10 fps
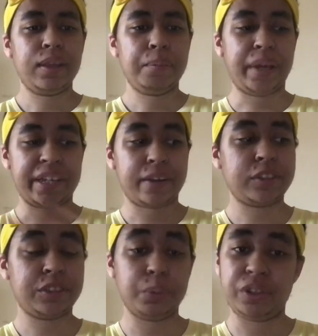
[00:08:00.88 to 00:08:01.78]
my
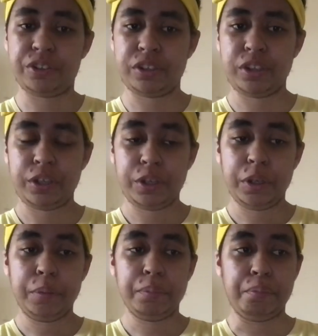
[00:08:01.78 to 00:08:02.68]
character would
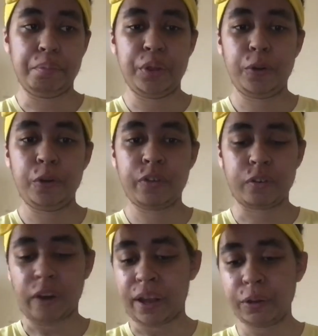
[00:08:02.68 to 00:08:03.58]
move
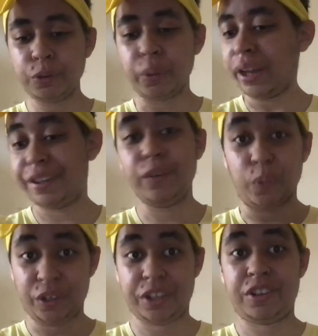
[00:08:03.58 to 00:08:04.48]
around when I didn't
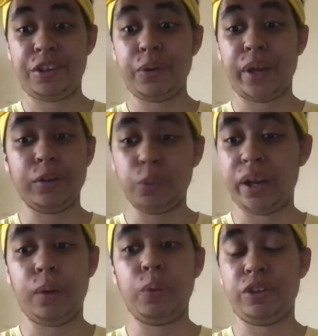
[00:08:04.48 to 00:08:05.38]
want it to, and when
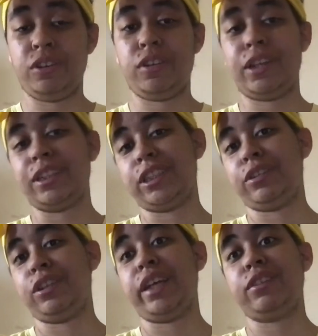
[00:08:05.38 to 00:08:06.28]
I wasn't
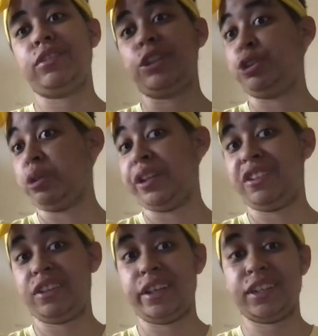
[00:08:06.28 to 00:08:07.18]
touching like the
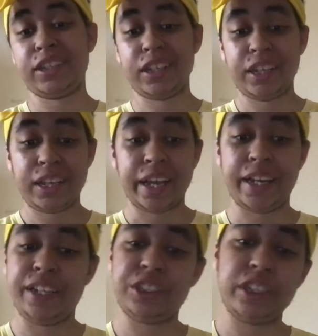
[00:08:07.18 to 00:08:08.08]
joystick, and
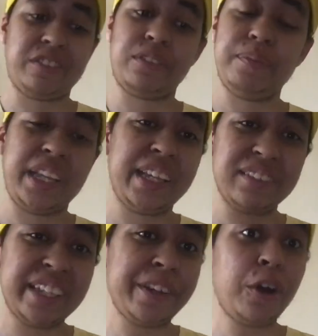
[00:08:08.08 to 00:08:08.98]

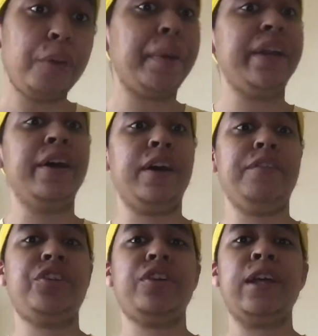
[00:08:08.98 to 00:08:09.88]
it got on my
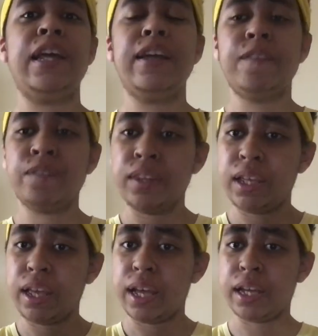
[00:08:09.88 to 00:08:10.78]
nerves.
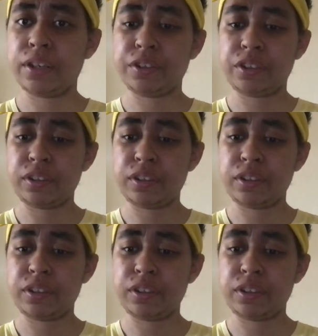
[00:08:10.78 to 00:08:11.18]
And